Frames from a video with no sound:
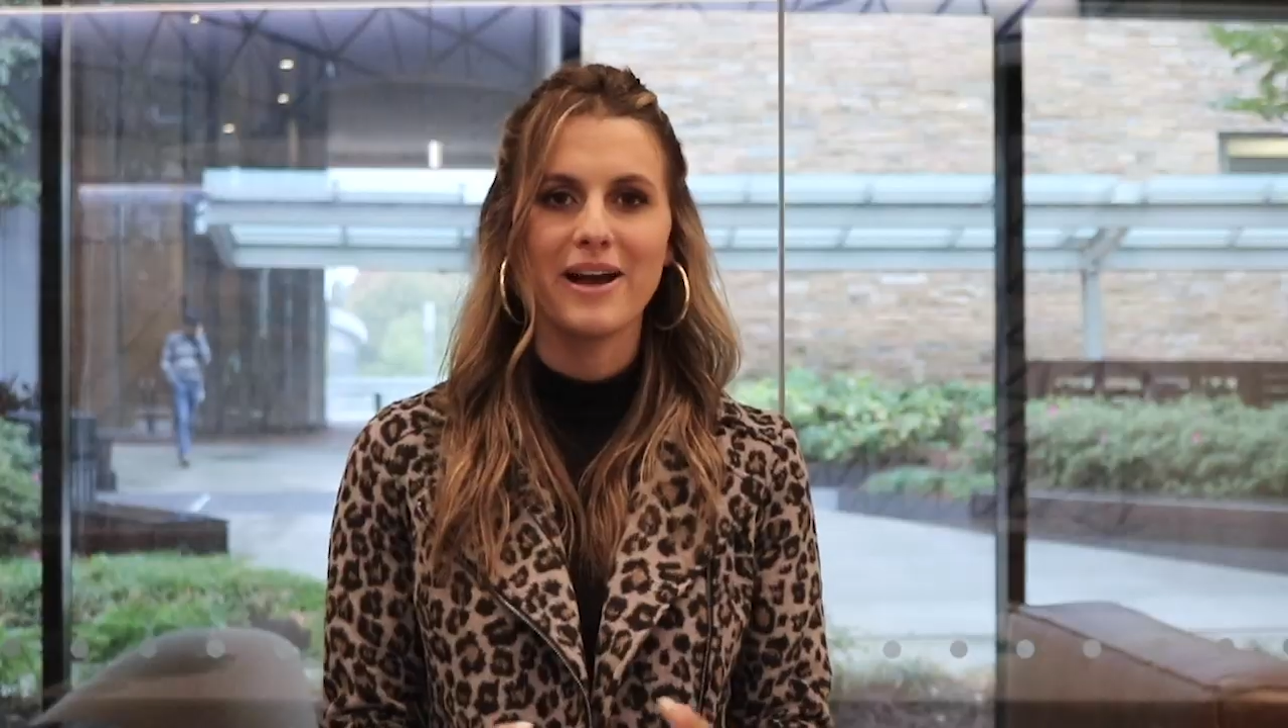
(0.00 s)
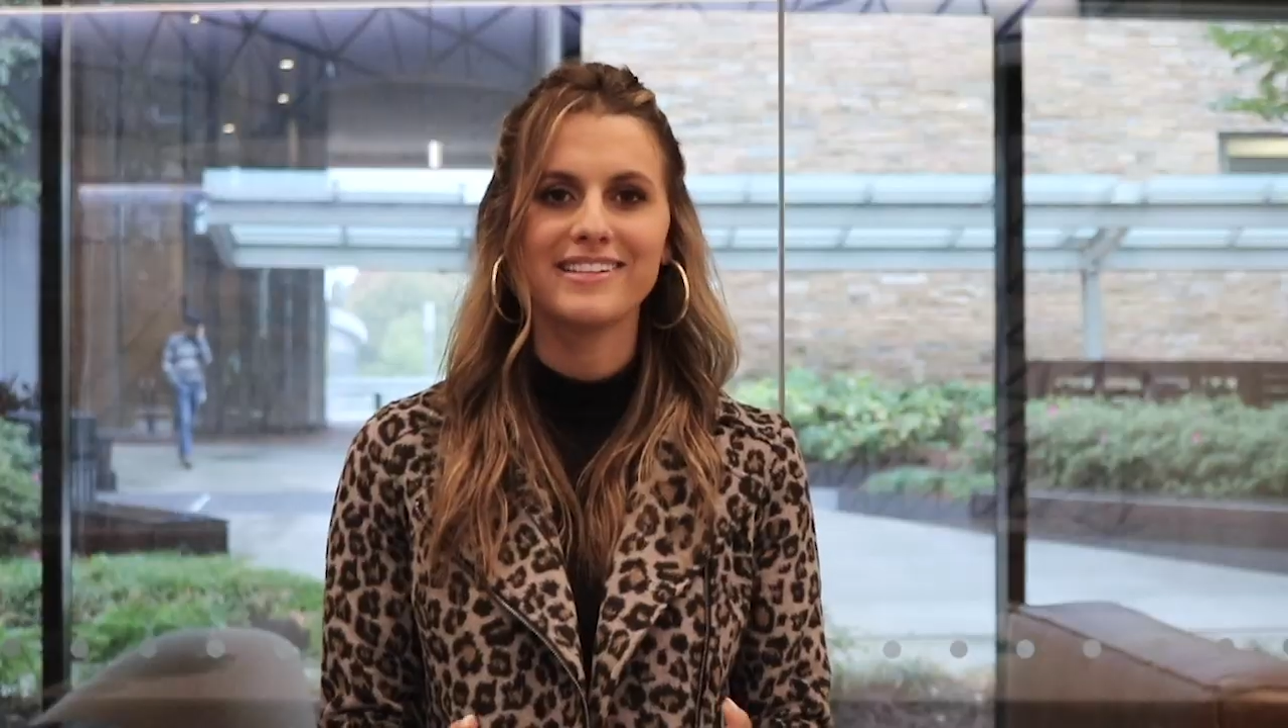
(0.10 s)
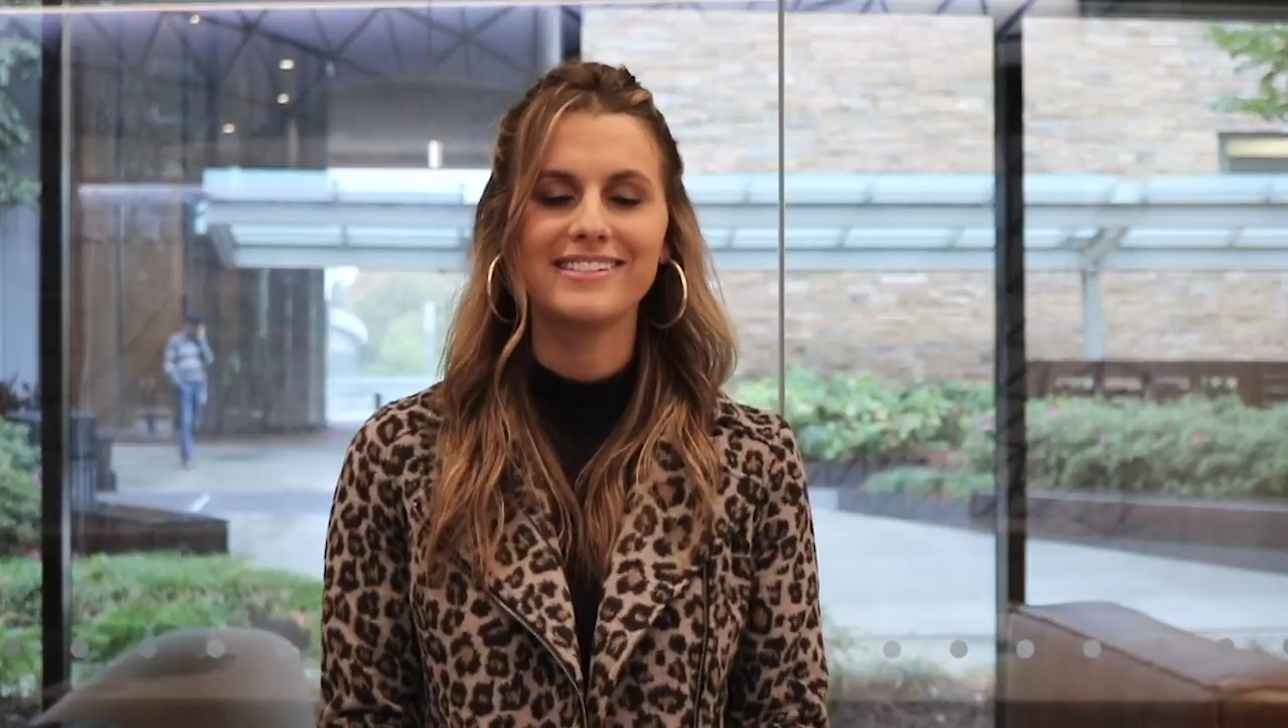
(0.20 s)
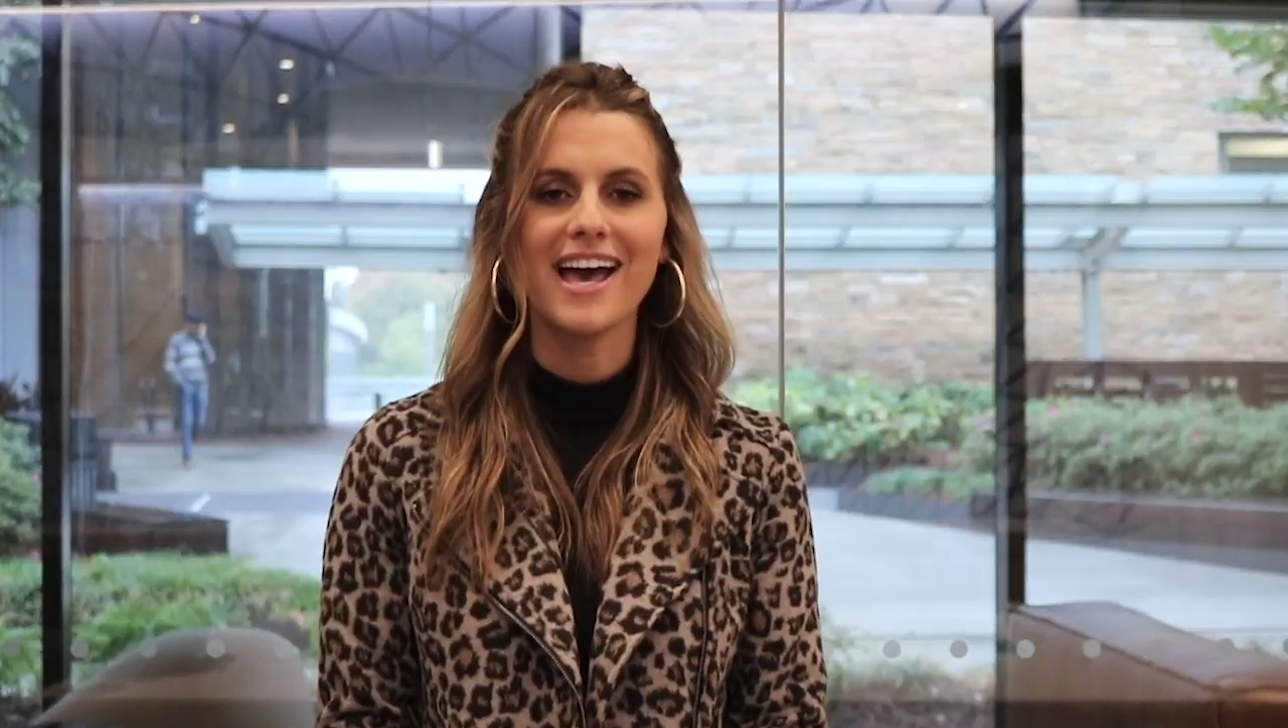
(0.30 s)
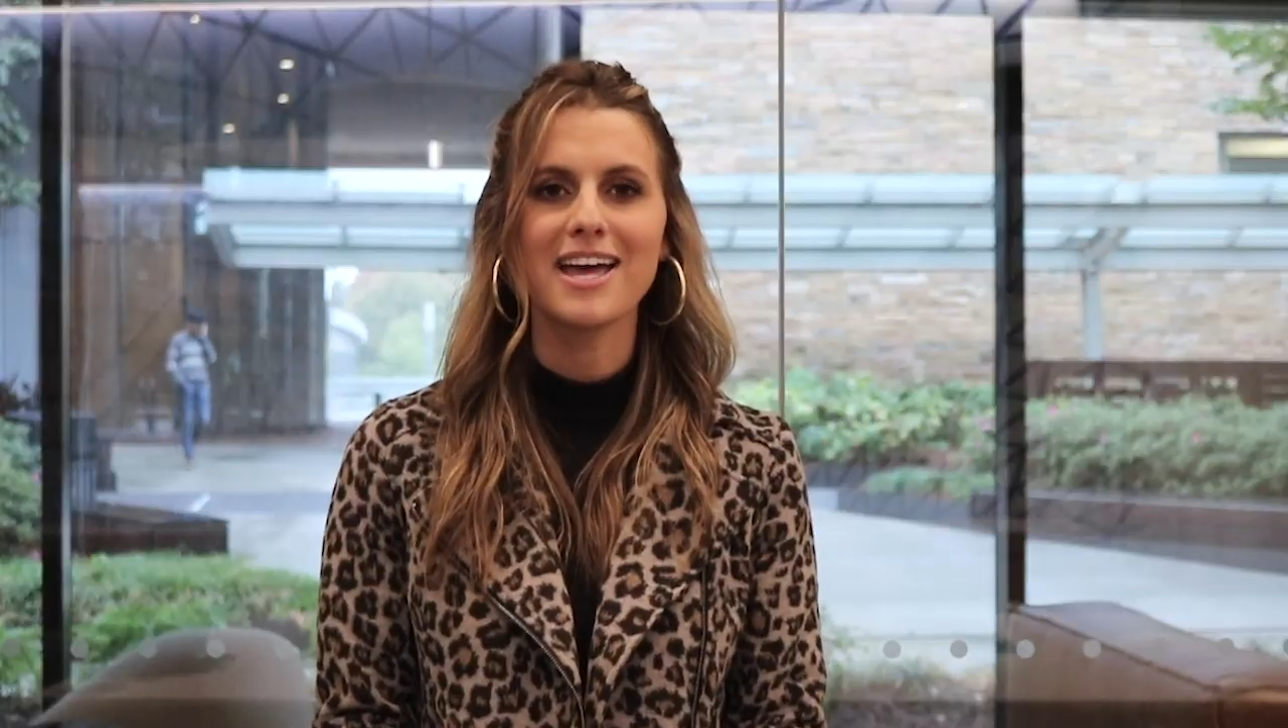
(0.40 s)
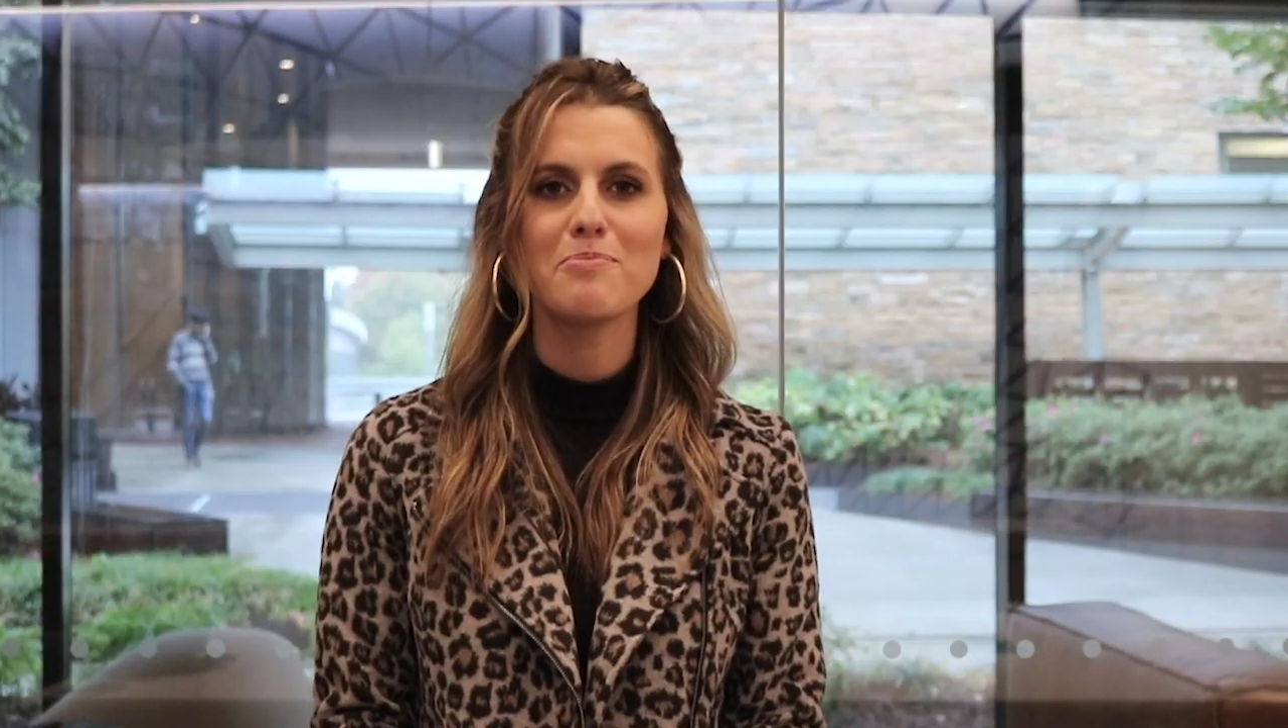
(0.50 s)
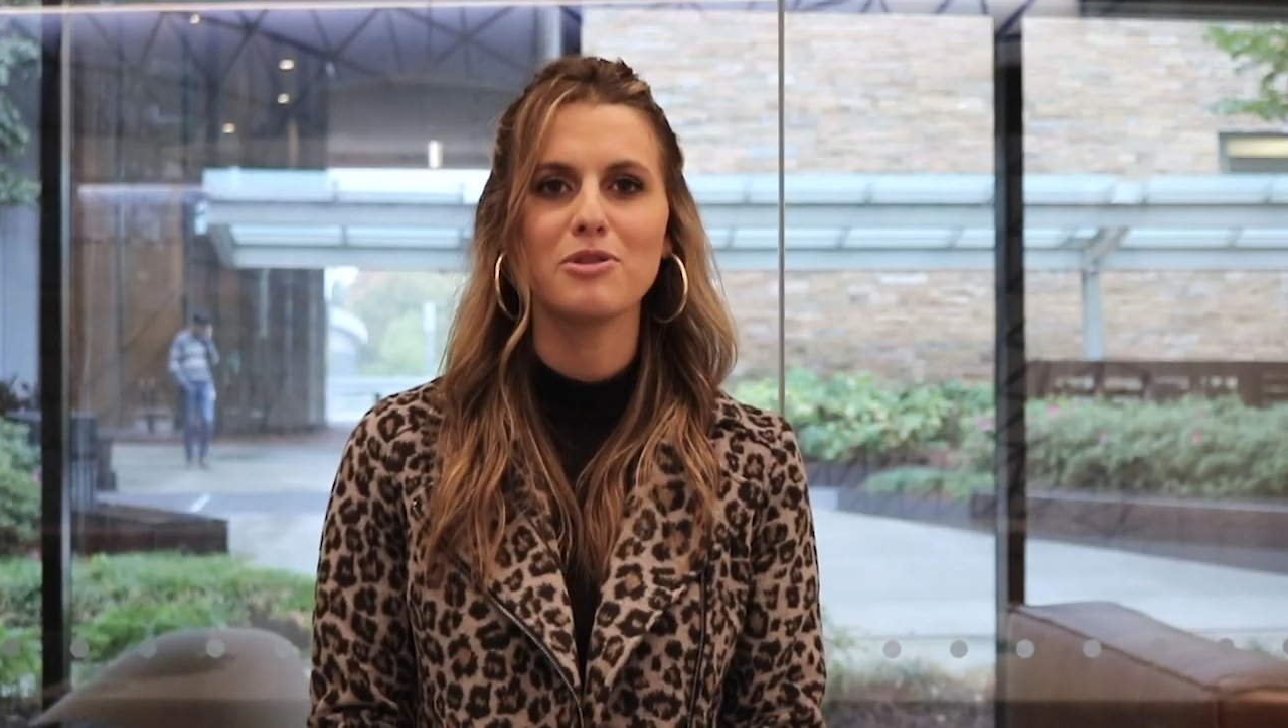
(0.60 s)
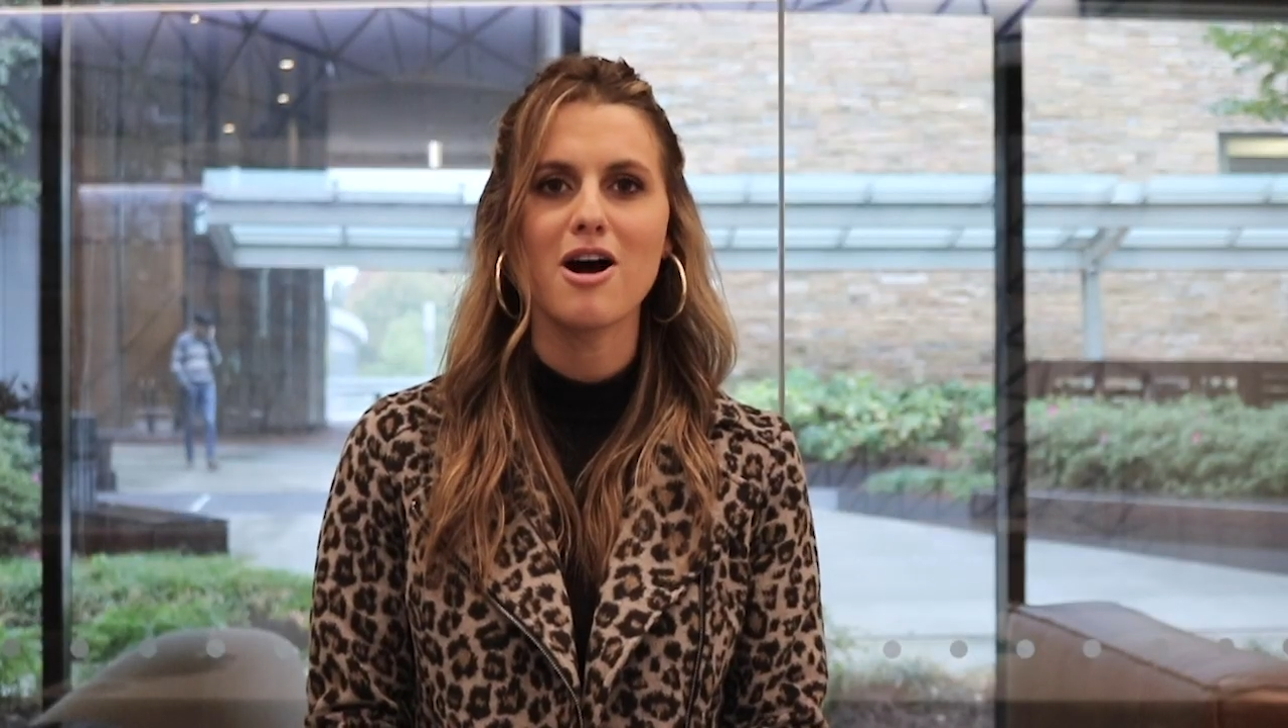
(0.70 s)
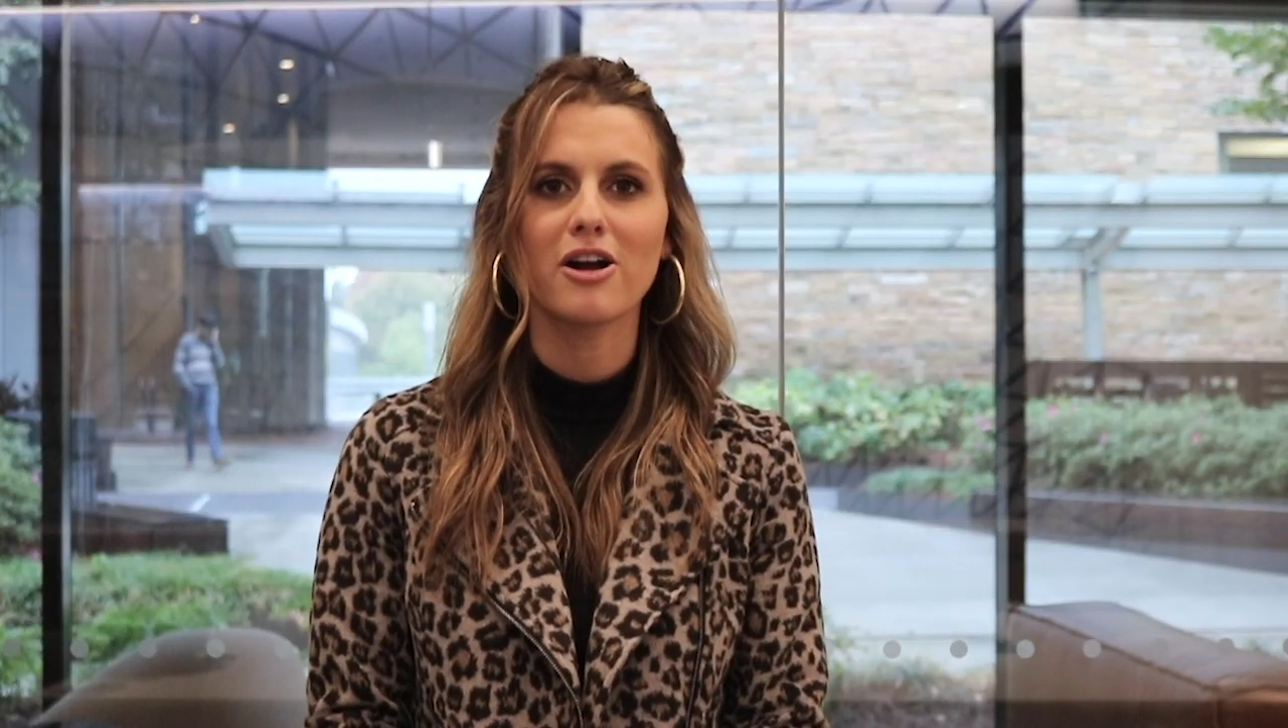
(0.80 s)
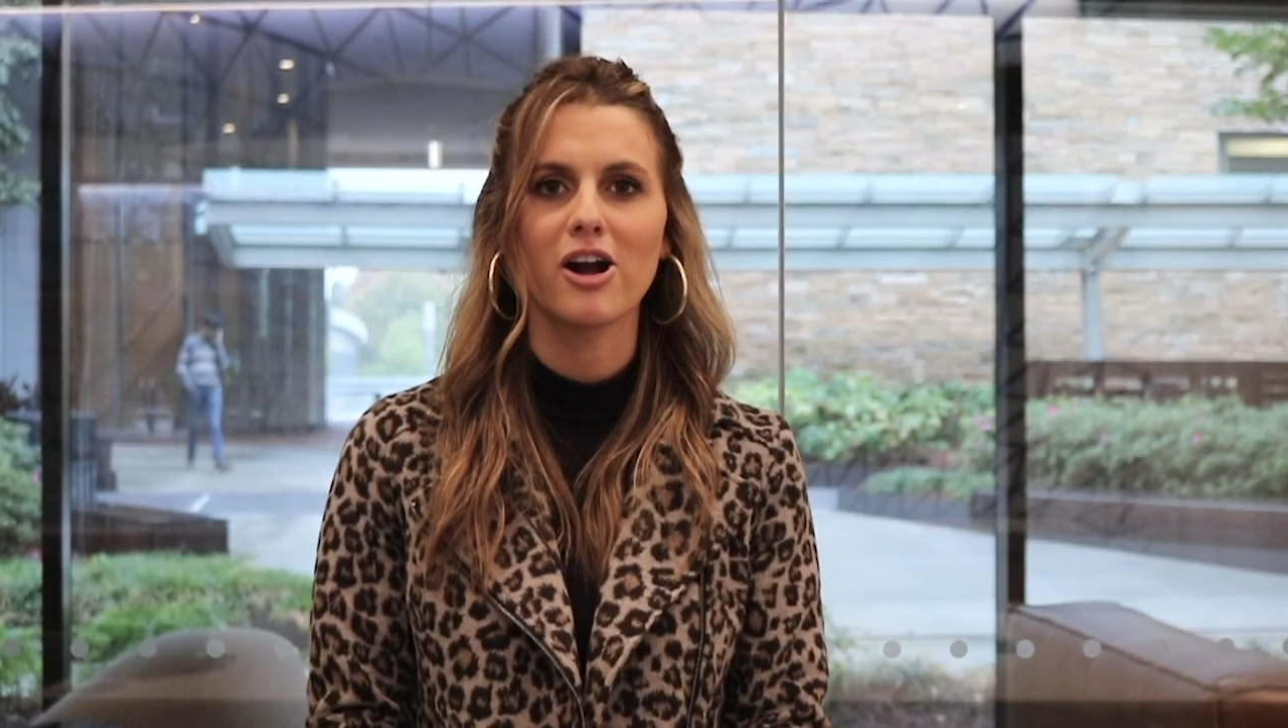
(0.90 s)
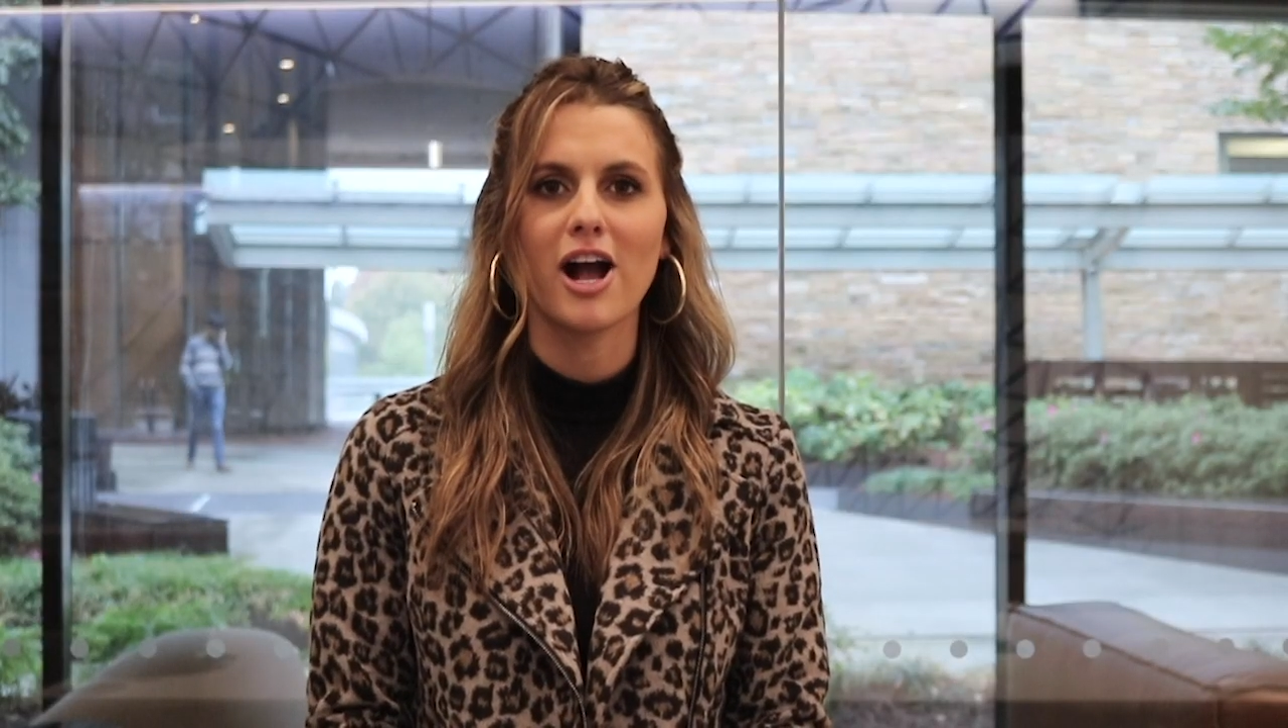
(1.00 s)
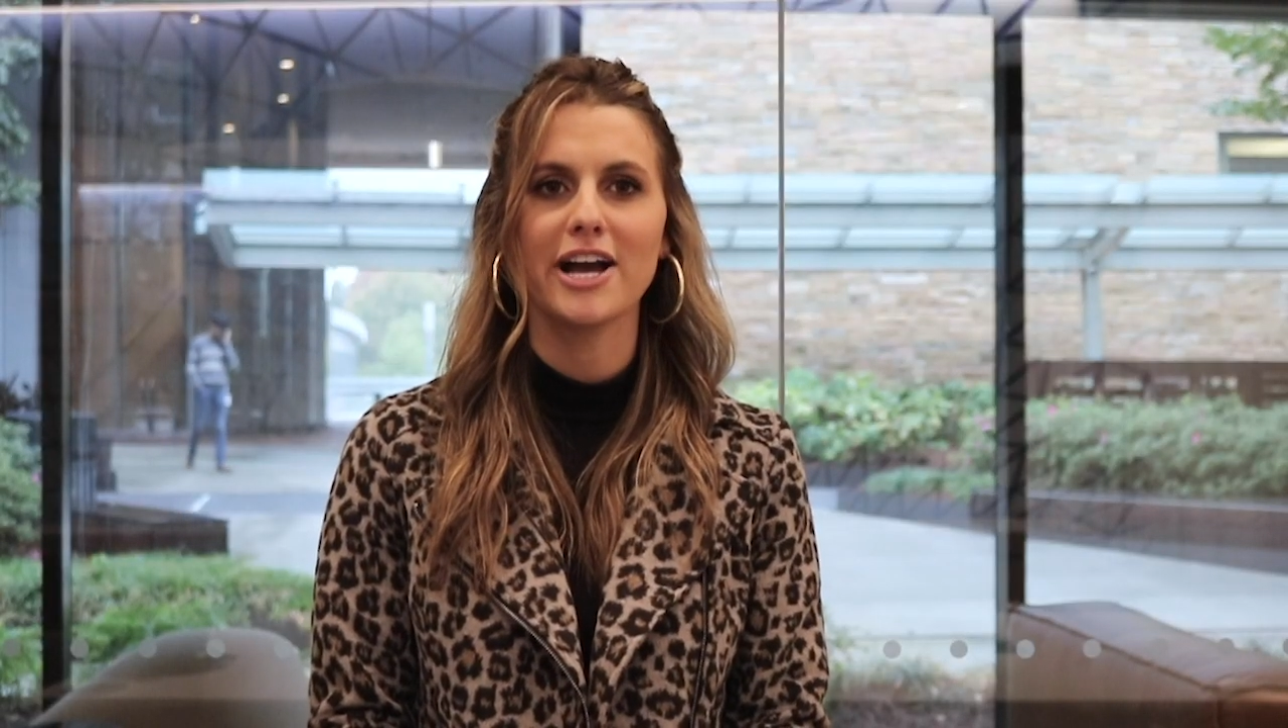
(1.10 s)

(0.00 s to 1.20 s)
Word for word: my second blocker,